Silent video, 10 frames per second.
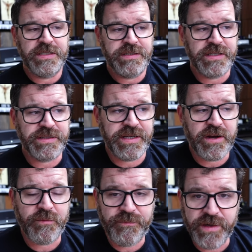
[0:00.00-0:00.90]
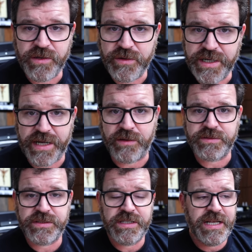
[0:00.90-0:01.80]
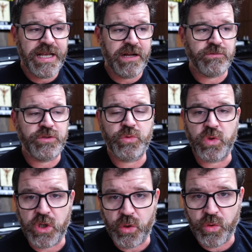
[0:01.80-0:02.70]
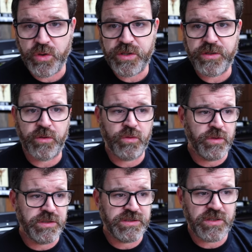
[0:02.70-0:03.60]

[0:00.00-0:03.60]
that they are figuring out how to lower the noise,